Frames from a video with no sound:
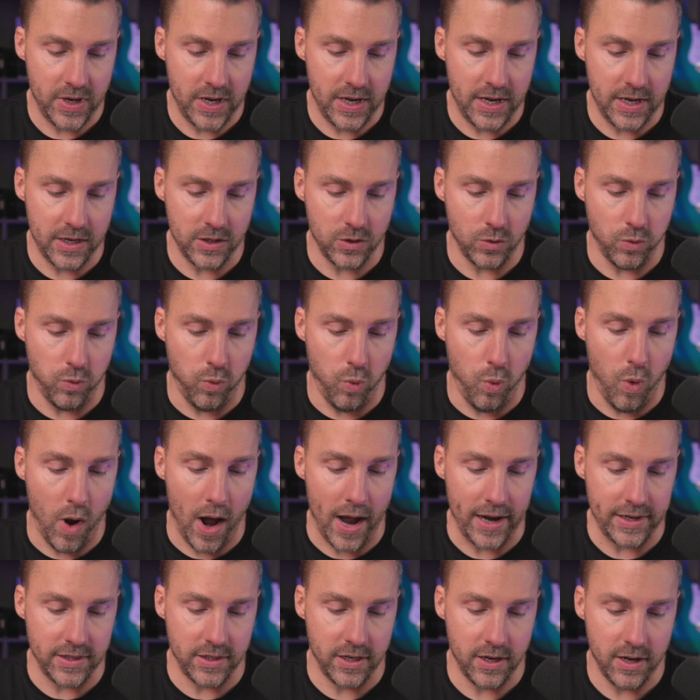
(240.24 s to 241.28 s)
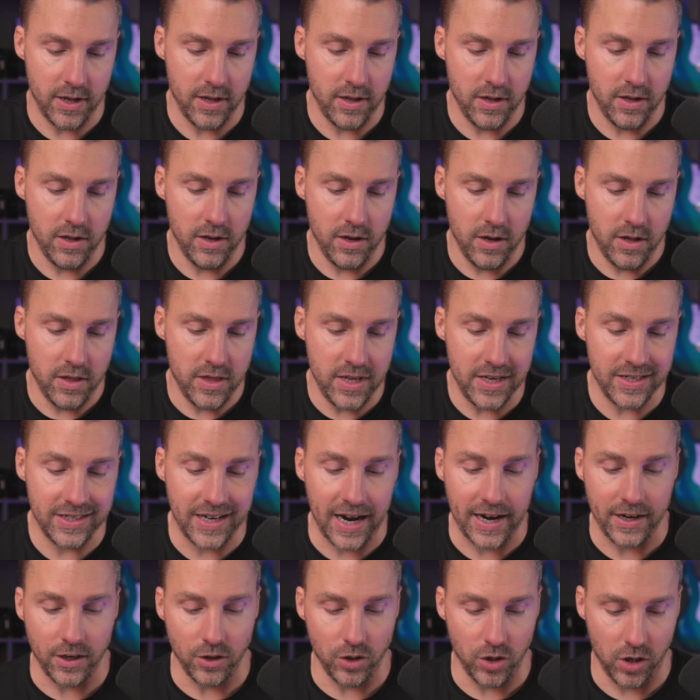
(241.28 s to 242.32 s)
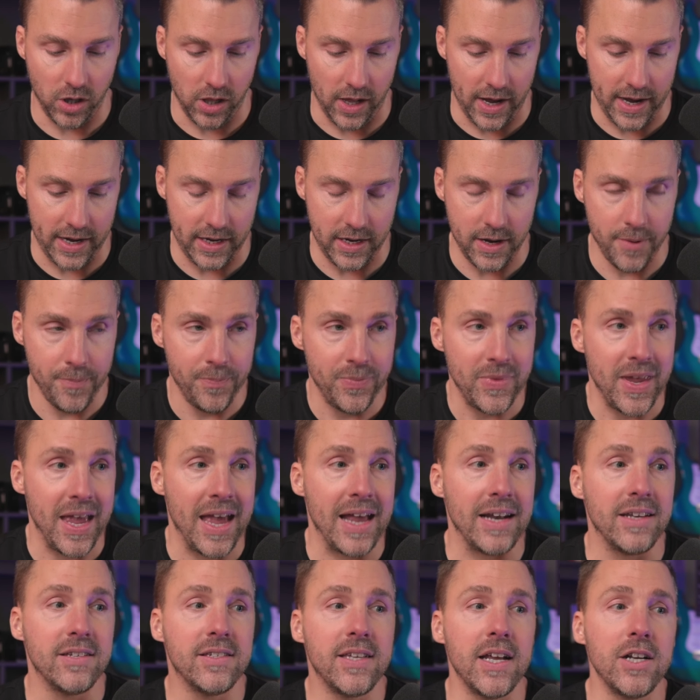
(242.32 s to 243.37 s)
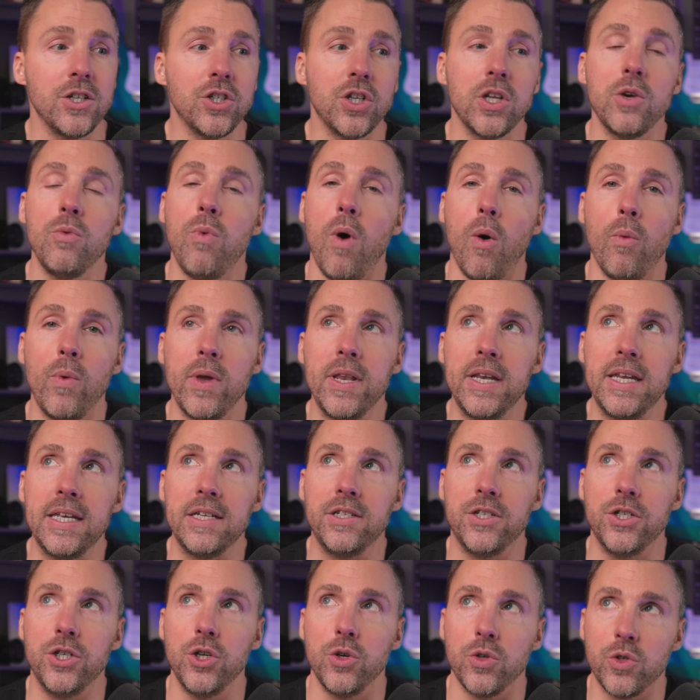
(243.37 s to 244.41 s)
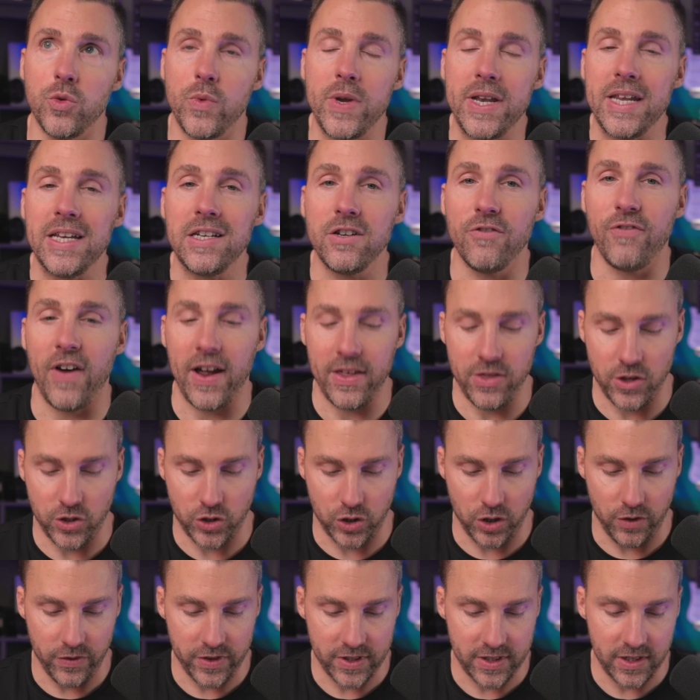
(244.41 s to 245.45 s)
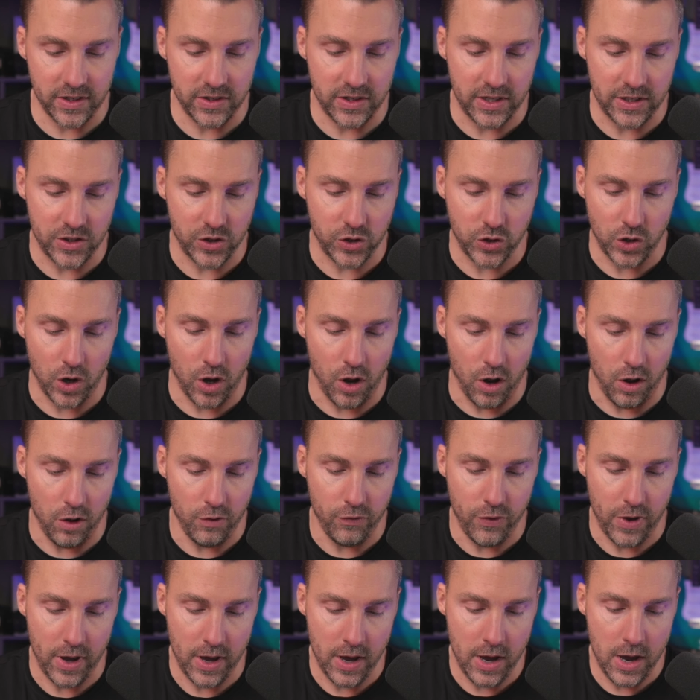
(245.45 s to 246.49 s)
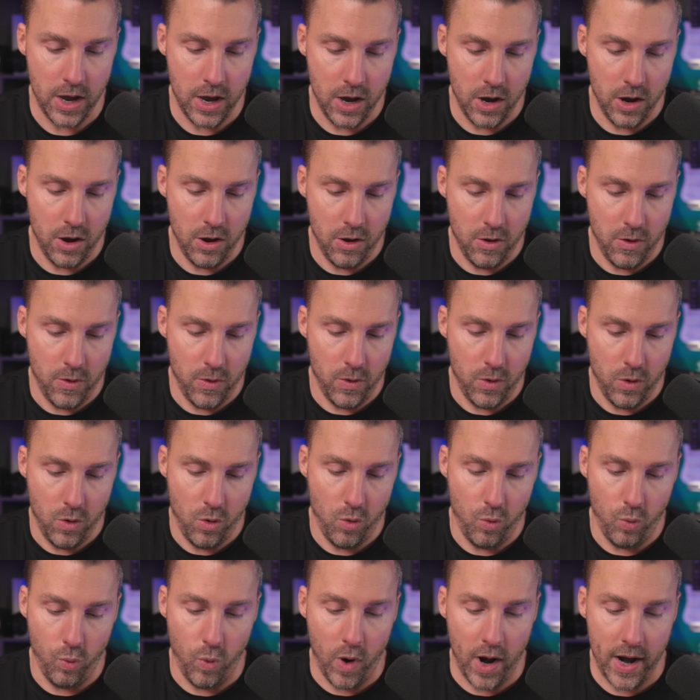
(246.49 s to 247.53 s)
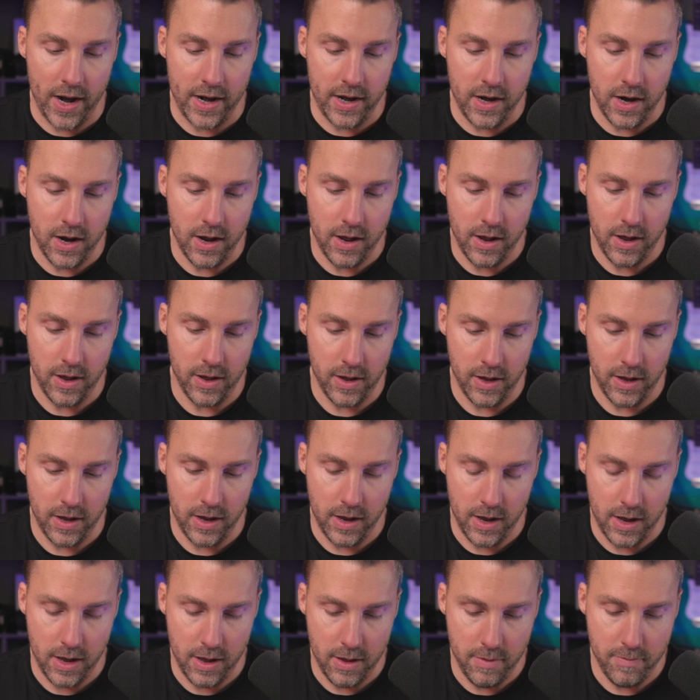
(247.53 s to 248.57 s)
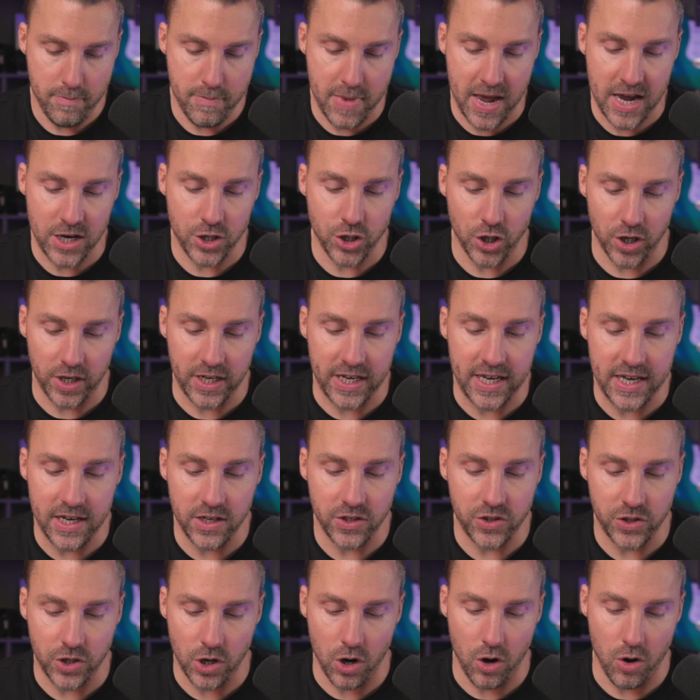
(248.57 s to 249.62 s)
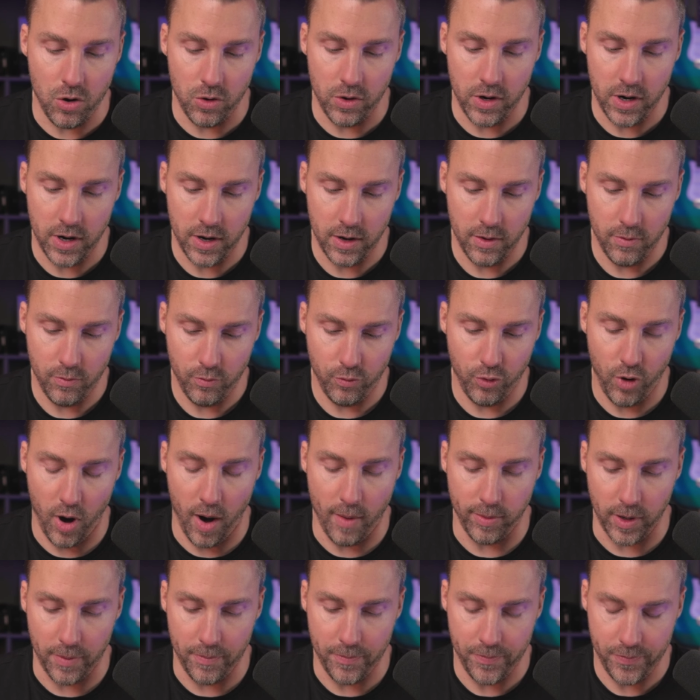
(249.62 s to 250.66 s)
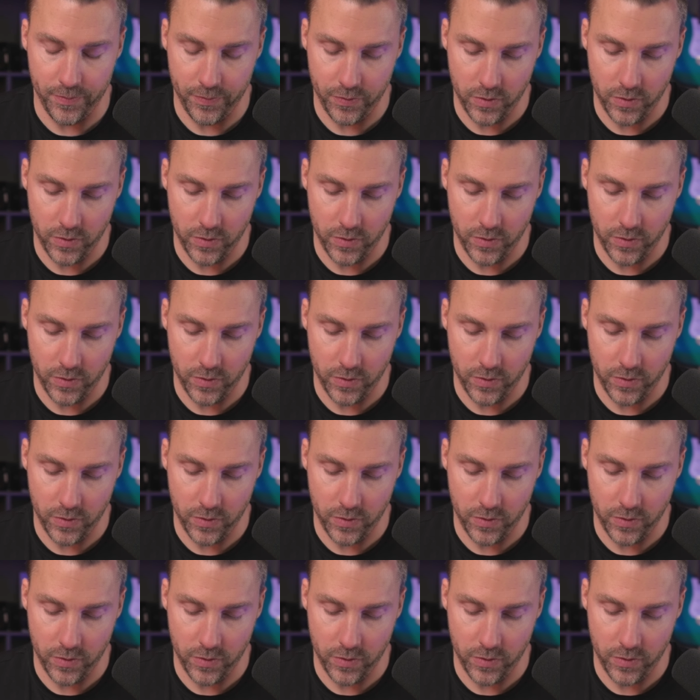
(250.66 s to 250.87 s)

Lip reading: is what these kind of look like. And essentially what we need to do is we need to find the services that solve one major keystone problem.